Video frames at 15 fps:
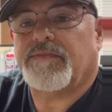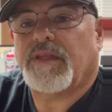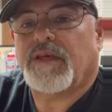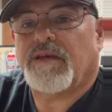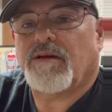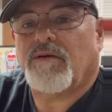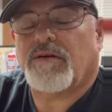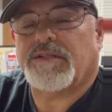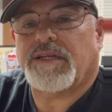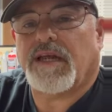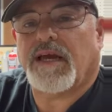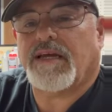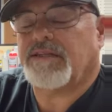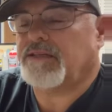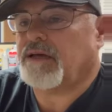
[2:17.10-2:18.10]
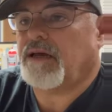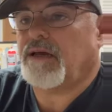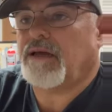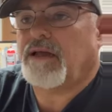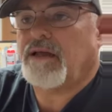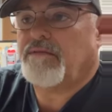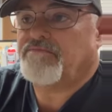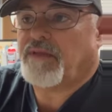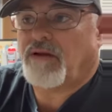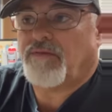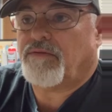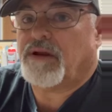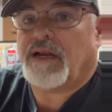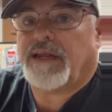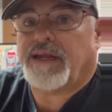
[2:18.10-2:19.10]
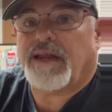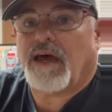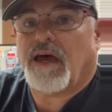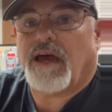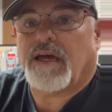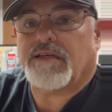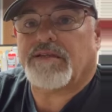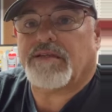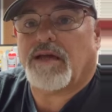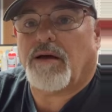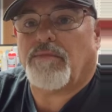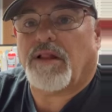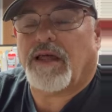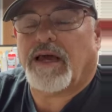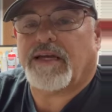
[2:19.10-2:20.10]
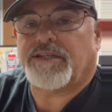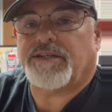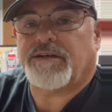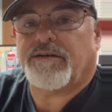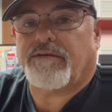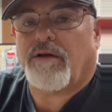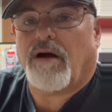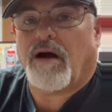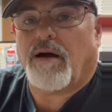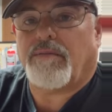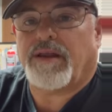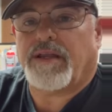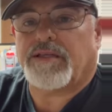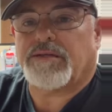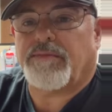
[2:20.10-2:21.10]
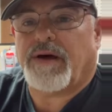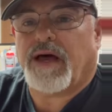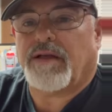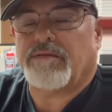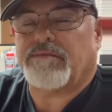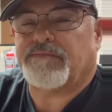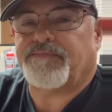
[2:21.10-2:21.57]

Of course, it has a really nice double action draw, but it's about